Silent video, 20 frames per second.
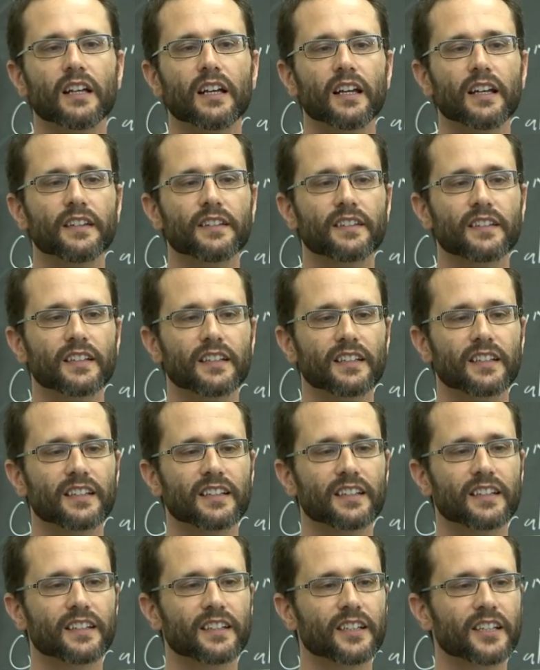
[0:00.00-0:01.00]
and, uh,
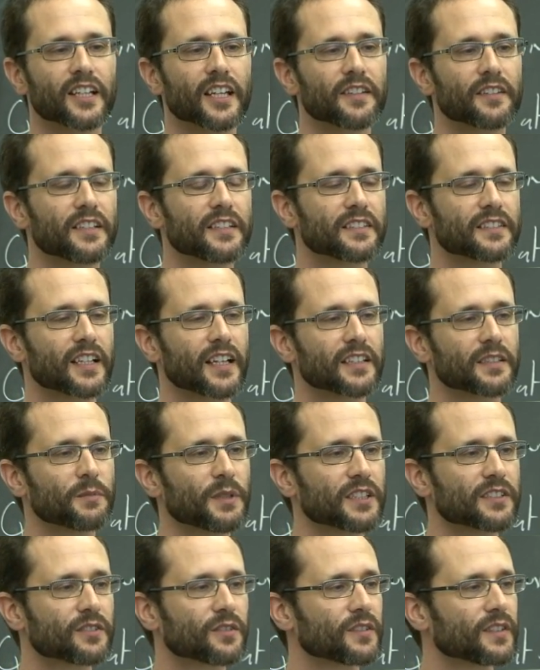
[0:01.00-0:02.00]
and decide
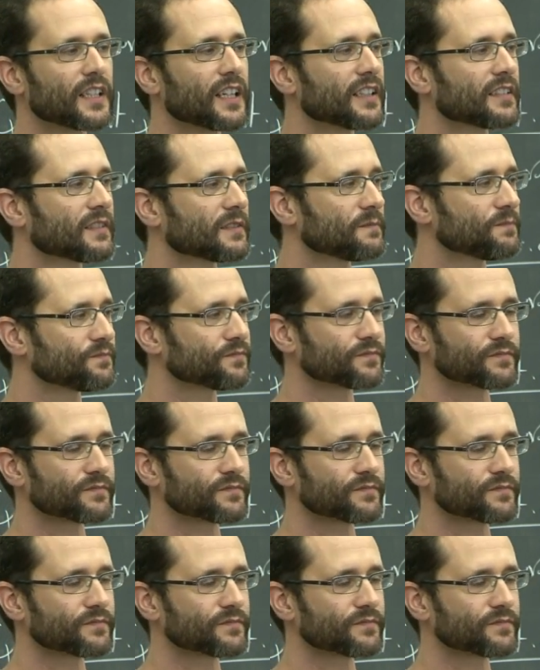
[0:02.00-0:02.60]
based on that